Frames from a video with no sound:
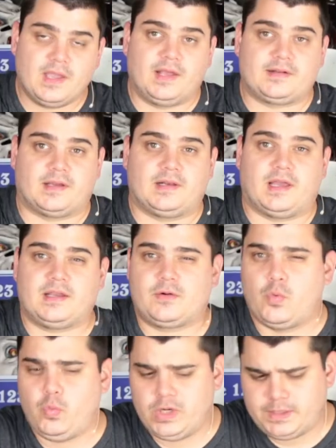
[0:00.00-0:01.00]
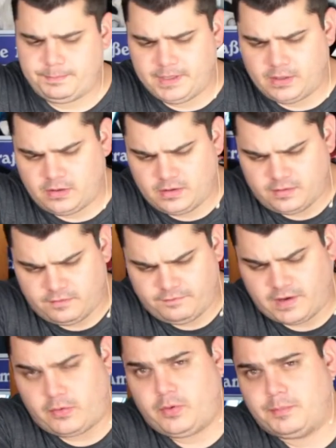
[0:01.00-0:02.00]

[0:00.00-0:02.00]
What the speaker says: And I like wheat beer very